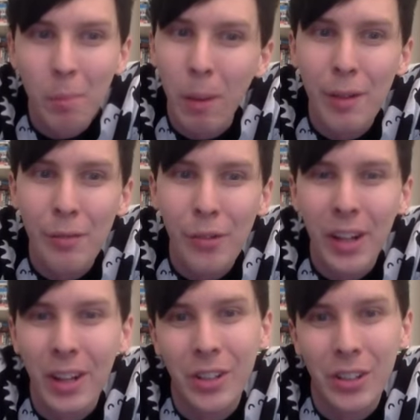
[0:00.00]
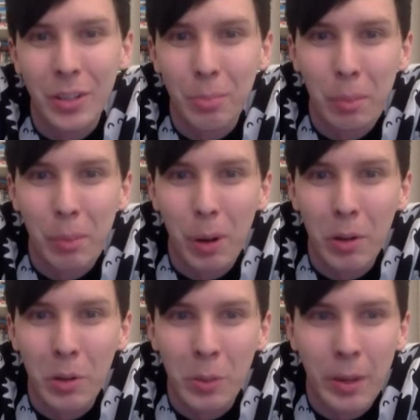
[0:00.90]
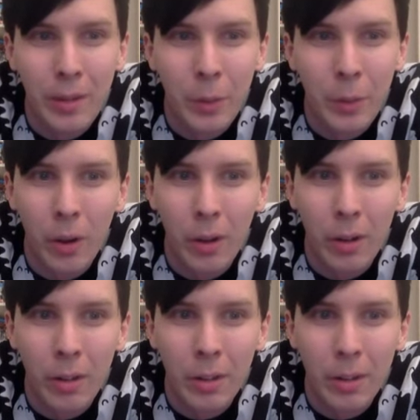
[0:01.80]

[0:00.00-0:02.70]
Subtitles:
I figured just propose whenever you want.